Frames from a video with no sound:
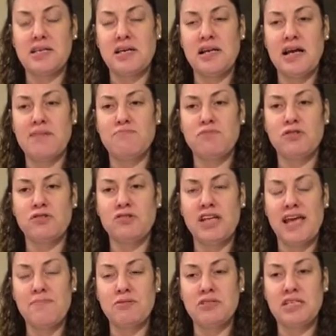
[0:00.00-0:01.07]
And I'm just
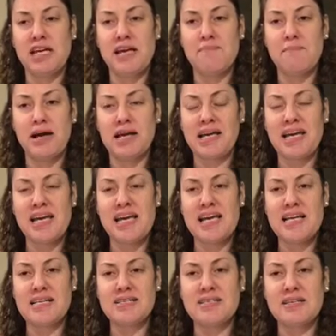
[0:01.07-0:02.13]
able to keep my
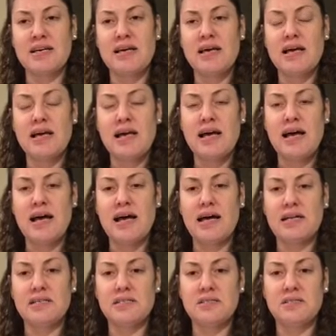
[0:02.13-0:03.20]
keys
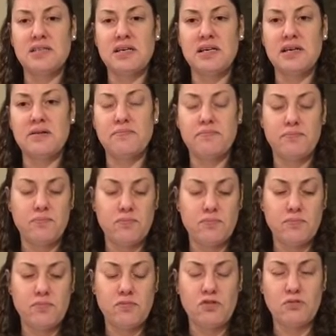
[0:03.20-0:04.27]
and
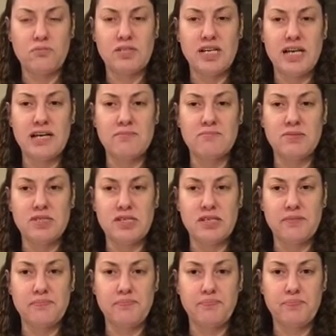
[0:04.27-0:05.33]
sometimes
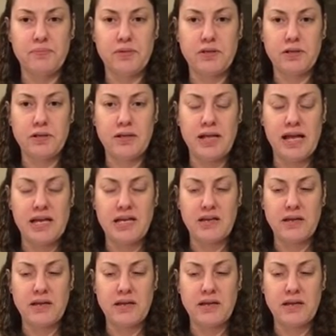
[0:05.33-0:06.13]
like